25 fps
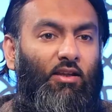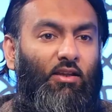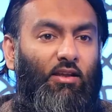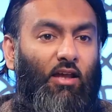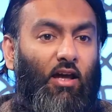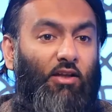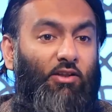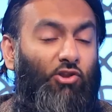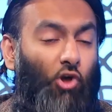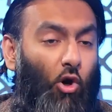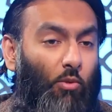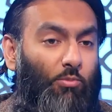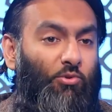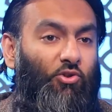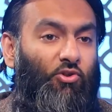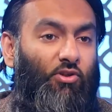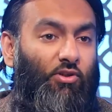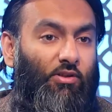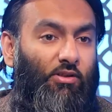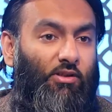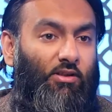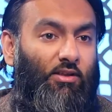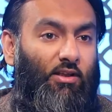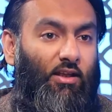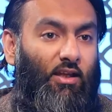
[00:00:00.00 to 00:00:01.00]

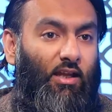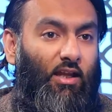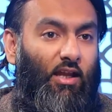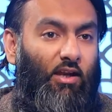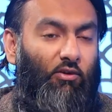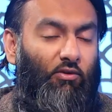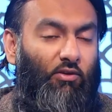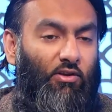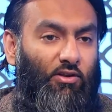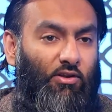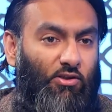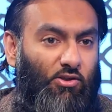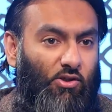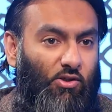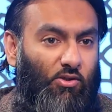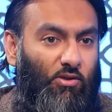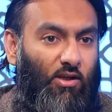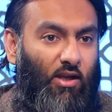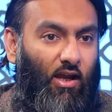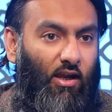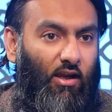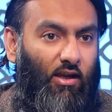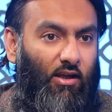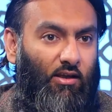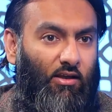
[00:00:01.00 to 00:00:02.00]
adoption here in the
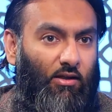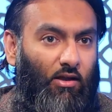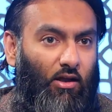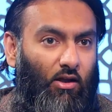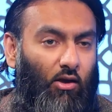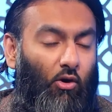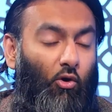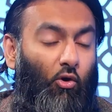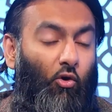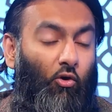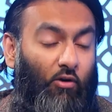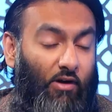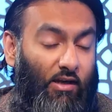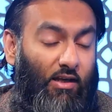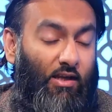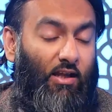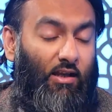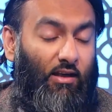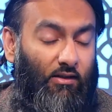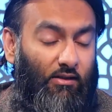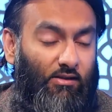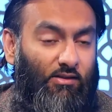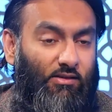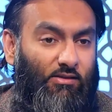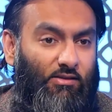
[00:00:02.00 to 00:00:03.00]
UK or in
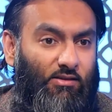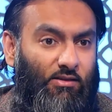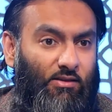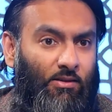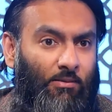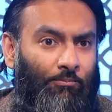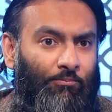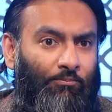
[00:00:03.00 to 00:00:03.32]
England.